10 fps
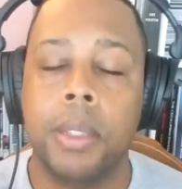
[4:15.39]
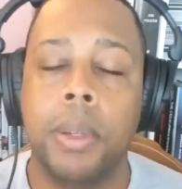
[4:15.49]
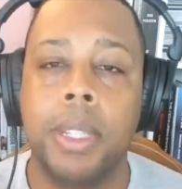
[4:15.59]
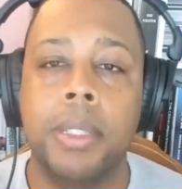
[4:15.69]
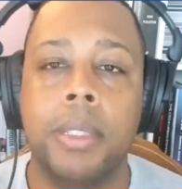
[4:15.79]
so
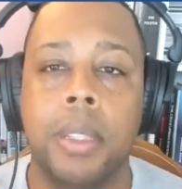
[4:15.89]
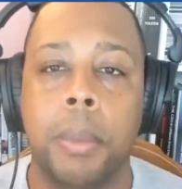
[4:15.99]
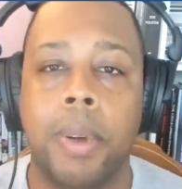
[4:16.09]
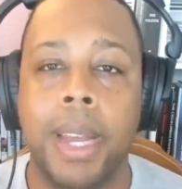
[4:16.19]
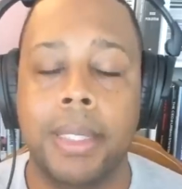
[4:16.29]
in addition to
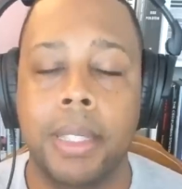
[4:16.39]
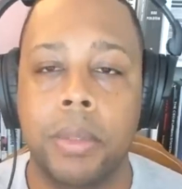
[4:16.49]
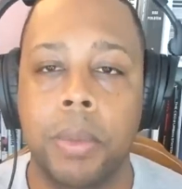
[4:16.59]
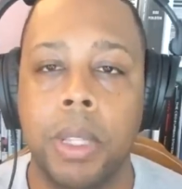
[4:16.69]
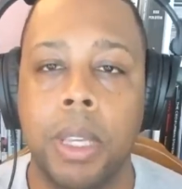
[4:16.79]
the price,
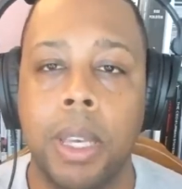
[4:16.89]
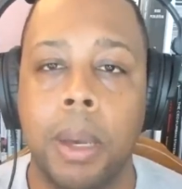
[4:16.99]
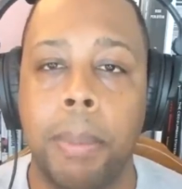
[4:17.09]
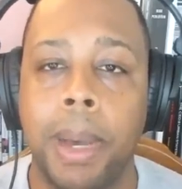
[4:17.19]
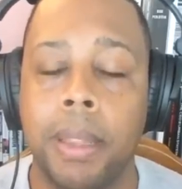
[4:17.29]
it's really
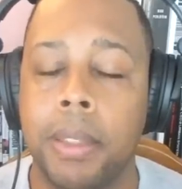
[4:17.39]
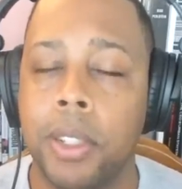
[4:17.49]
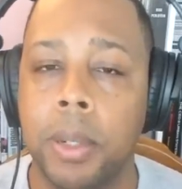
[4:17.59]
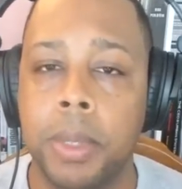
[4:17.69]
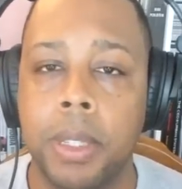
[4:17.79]
about the
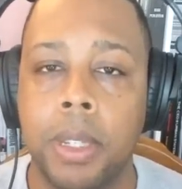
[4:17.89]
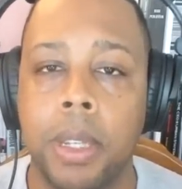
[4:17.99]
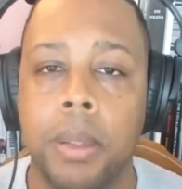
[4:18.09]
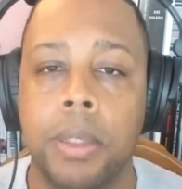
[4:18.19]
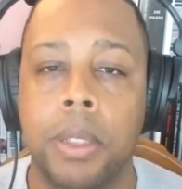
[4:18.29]
terms of the
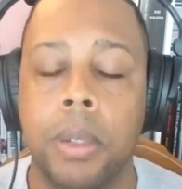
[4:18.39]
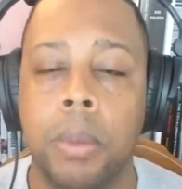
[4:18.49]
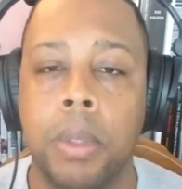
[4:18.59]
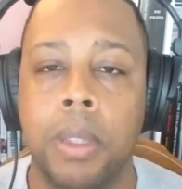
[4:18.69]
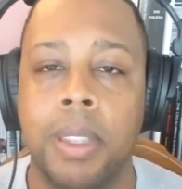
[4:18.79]
deal.
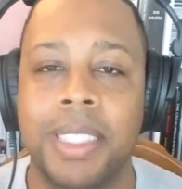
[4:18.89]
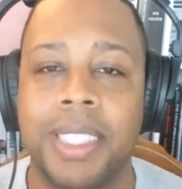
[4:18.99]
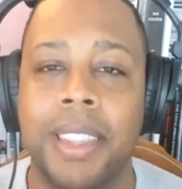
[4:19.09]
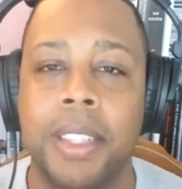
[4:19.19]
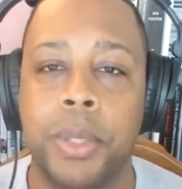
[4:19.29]
So the, the
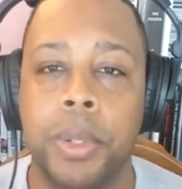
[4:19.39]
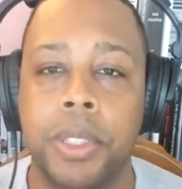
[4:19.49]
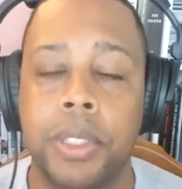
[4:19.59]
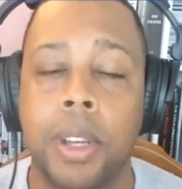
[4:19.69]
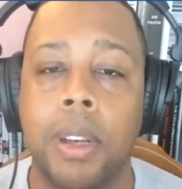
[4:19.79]
site that Georgia
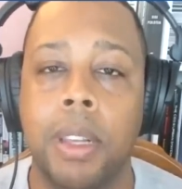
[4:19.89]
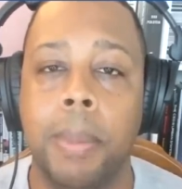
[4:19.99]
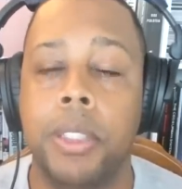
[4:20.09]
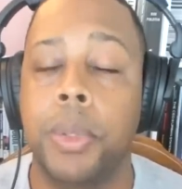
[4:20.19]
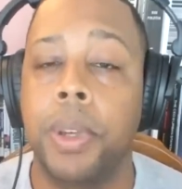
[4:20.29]
is talking
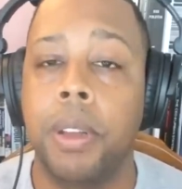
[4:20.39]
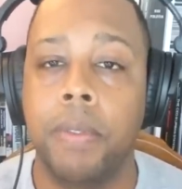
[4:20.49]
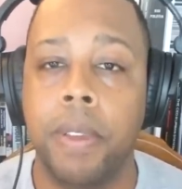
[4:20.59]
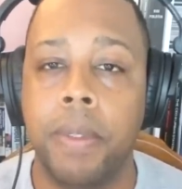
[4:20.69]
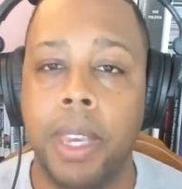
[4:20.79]
about is
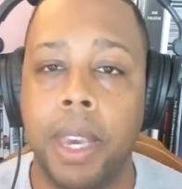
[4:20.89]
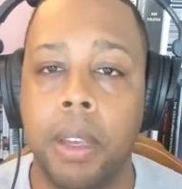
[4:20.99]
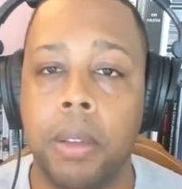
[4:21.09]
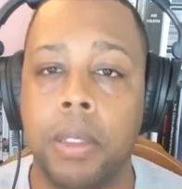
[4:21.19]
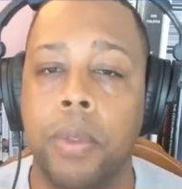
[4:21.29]
350
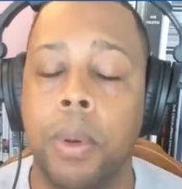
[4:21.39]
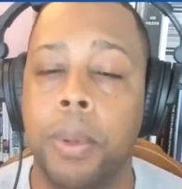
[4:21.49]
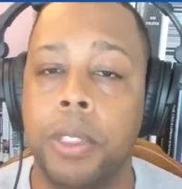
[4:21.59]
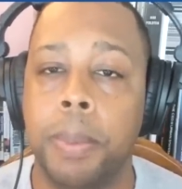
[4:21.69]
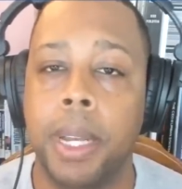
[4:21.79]
acres. For
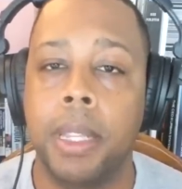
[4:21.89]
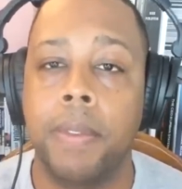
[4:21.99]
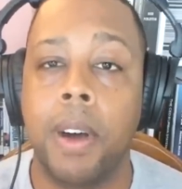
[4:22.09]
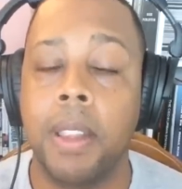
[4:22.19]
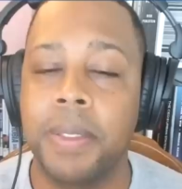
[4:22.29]

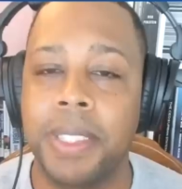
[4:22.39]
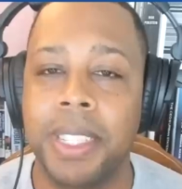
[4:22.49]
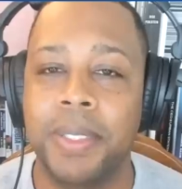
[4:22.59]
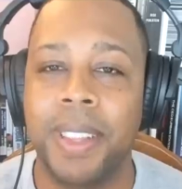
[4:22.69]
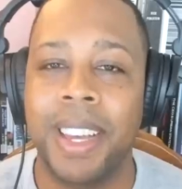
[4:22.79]
perspective, all of
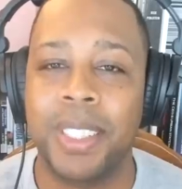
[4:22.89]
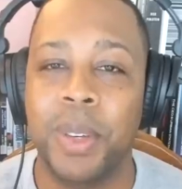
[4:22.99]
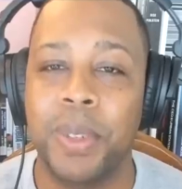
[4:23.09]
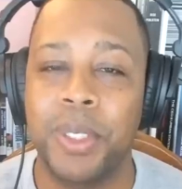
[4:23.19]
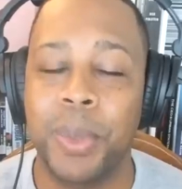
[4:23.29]
Six Flags
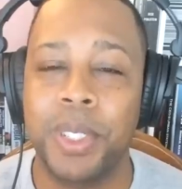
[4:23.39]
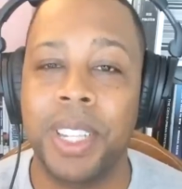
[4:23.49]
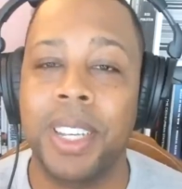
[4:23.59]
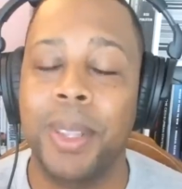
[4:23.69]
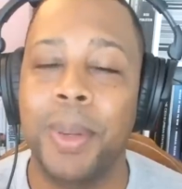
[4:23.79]
over
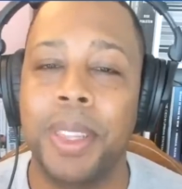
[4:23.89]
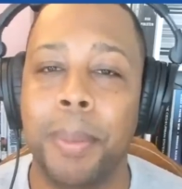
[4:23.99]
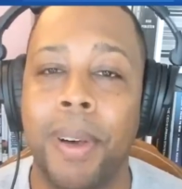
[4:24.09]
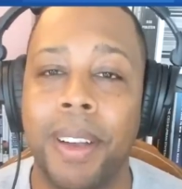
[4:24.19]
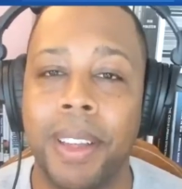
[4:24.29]
Georgia, including
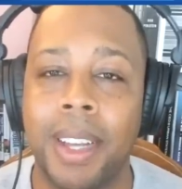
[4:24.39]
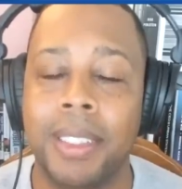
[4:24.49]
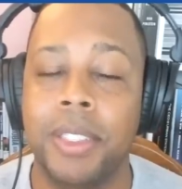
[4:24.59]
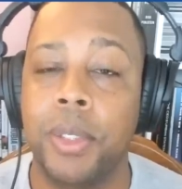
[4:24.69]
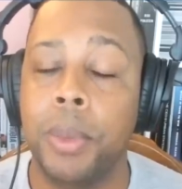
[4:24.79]
the parking
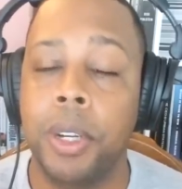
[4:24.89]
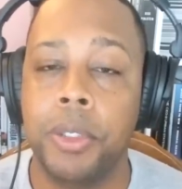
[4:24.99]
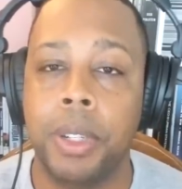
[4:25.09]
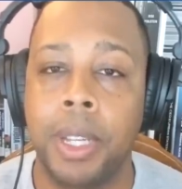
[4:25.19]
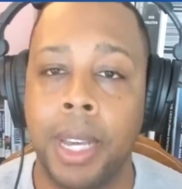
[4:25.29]
lots, is
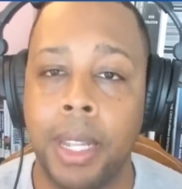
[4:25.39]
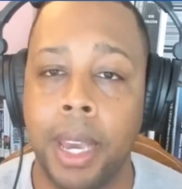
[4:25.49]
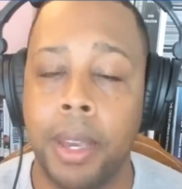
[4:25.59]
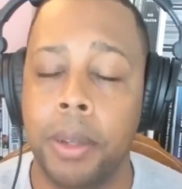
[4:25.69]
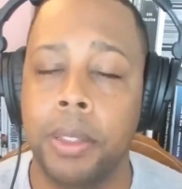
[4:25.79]

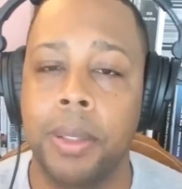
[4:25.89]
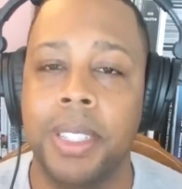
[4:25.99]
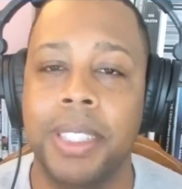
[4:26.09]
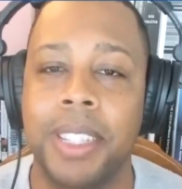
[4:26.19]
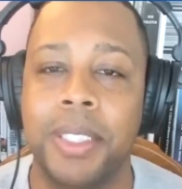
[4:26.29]
290 acres. So
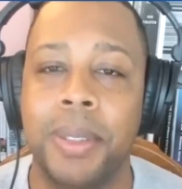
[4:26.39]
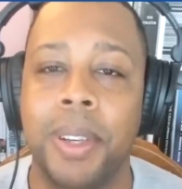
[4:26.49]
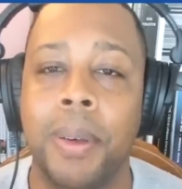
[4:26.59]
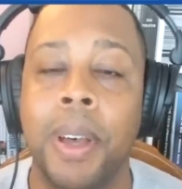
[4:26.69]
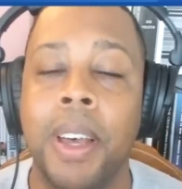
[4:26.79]
this lets you
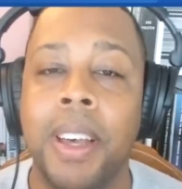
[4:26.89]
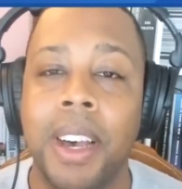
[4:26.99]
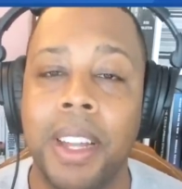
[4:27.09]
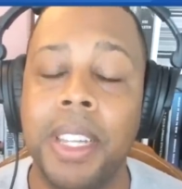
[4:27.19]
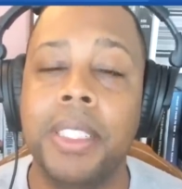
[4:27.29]
know
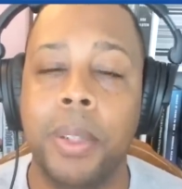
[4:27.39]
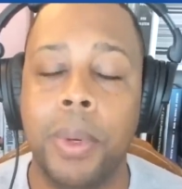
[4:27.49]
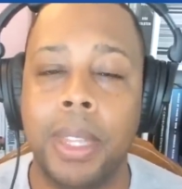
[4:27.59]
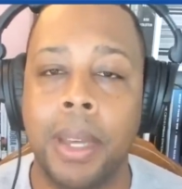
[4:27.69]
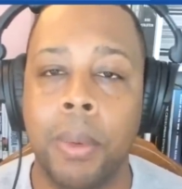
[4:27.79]
initially
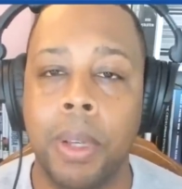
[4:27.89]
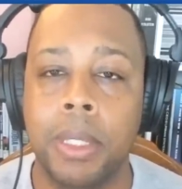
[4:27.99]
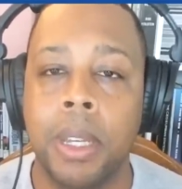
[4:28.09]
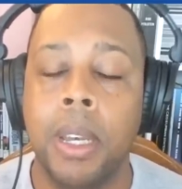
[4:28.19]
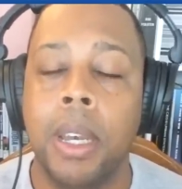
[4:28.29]
what that
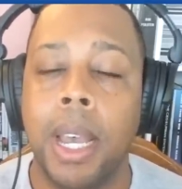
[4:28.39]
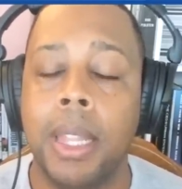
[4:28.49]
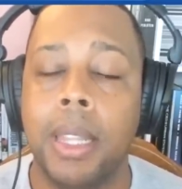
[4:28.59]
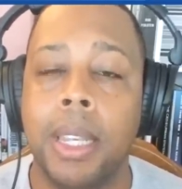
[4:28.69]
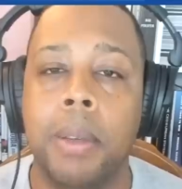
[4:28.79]
was.
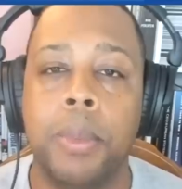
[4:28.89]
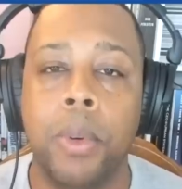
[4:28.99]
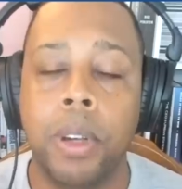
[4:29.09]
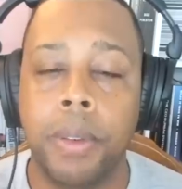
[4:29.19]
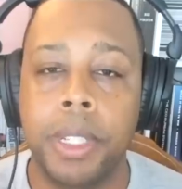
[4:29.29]
And the thing that was
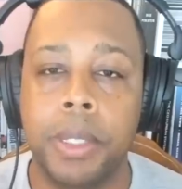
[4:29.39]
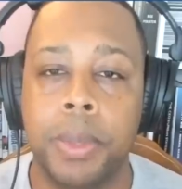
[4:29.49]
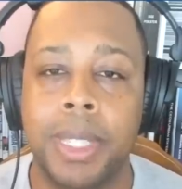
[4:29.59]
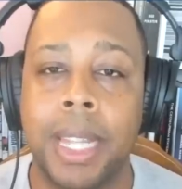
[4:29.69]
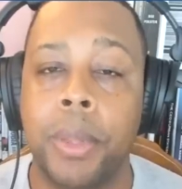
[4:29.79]
more
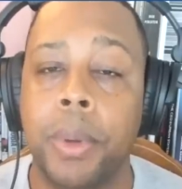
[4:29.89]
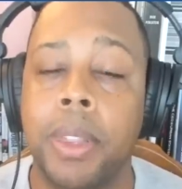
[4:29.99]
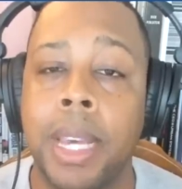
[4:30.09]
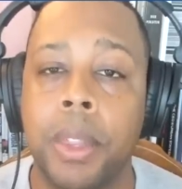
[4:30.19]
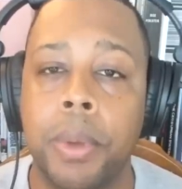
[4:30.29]
egregious was that
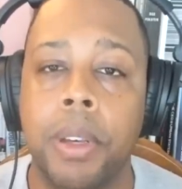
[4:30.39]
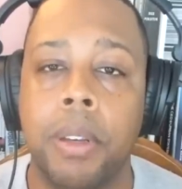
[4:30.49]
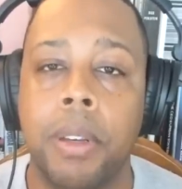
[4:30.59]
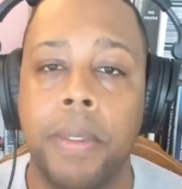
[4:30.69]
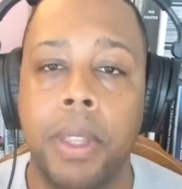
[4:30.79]
three that
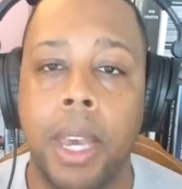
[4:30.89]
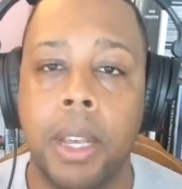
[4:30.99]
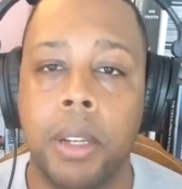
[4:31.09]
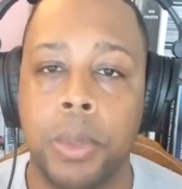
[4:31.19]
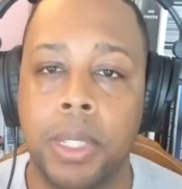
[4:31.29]
350
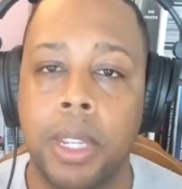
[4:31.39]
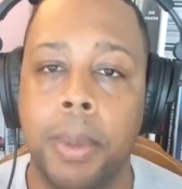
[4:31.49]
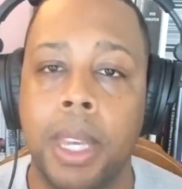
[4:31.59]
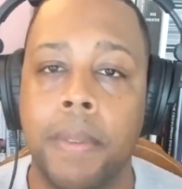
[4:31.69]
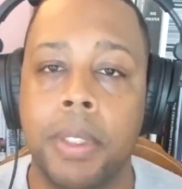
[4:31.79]
acres was going
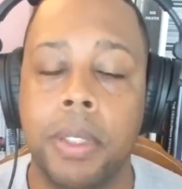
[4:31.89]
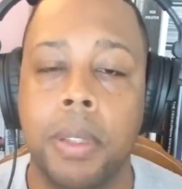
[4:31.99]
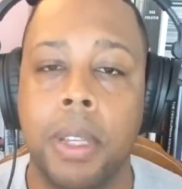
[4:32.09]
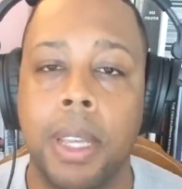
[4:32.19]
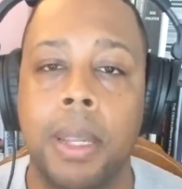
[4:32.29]
to be given
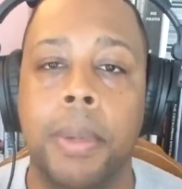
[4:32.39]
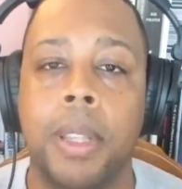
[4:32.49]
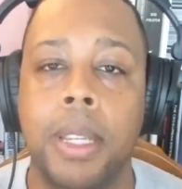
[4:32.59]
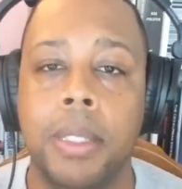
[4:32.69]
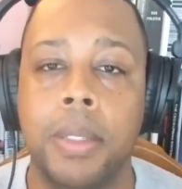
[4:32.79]
to the Atlanta
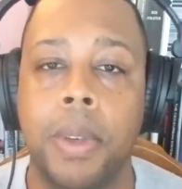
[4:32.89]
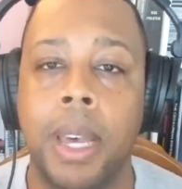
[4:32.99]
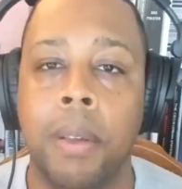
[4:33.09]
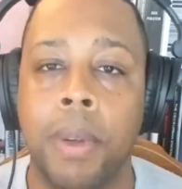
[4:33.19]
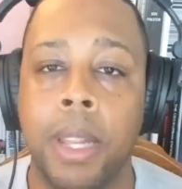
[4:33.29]
police
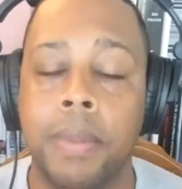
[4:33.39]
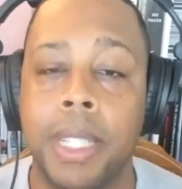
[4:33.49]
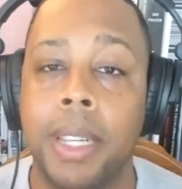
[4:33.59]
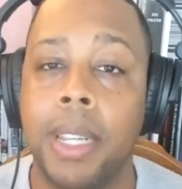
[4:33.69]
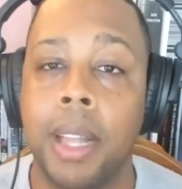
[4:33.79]
at a rate of
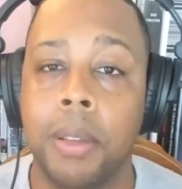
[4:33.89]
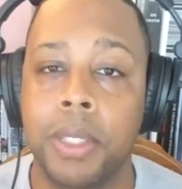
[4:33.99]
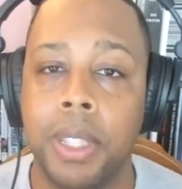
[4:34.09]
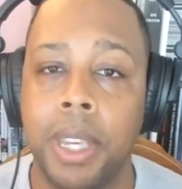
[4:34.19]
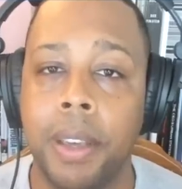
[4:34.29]
ten
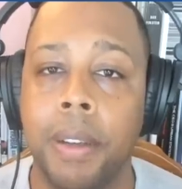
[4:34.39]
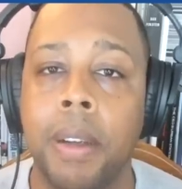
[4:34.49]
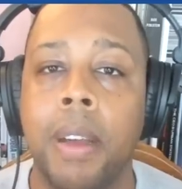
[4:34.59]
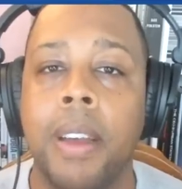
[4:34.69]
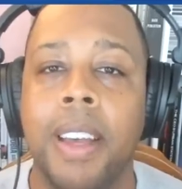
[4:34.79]
dollars a year.